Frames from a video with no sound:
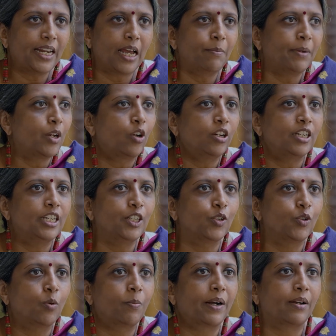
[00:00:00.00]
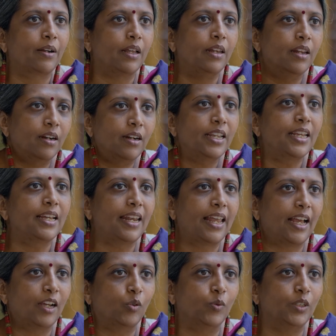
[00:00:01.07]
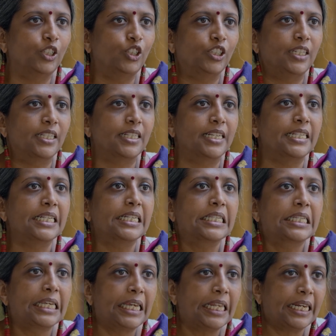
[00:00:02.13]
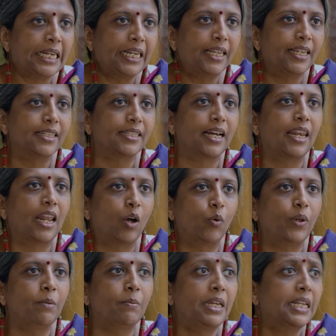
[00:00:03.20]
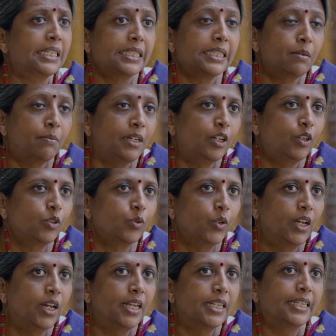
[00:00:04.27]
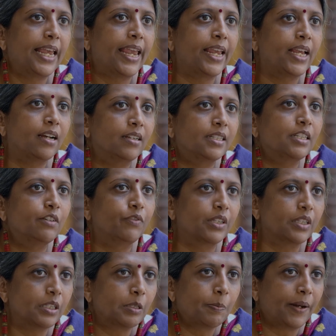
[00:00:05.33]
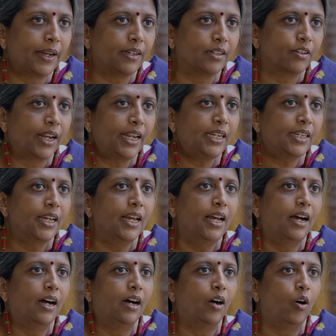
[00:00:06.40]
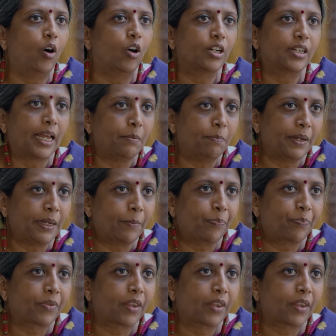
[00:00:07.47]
I may not need to know, but learning a language is a skill, is allowing me. It's similar to saying cursive versus print, right? Or typing.